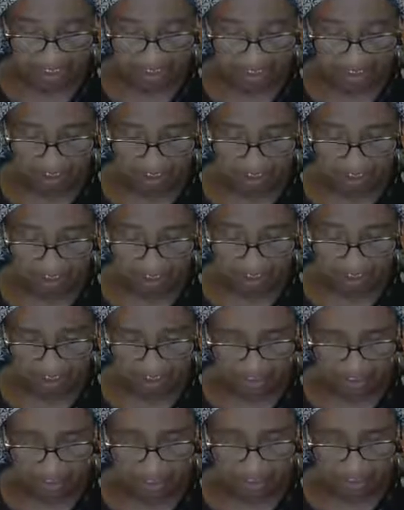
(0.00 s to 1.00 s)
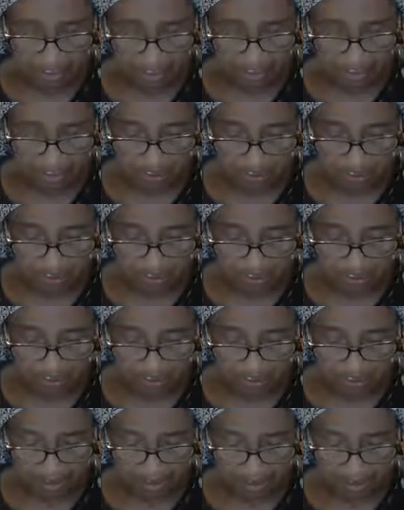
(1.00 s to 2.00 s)
shall be spoken
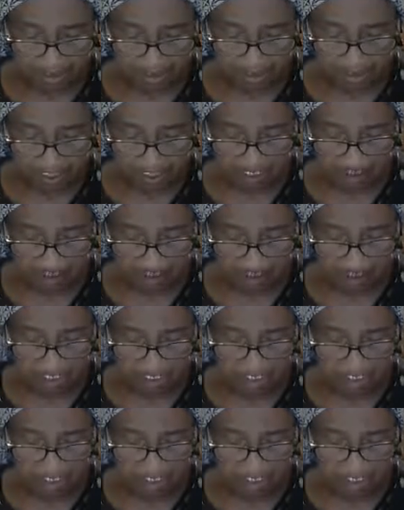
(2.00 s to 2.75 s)
of for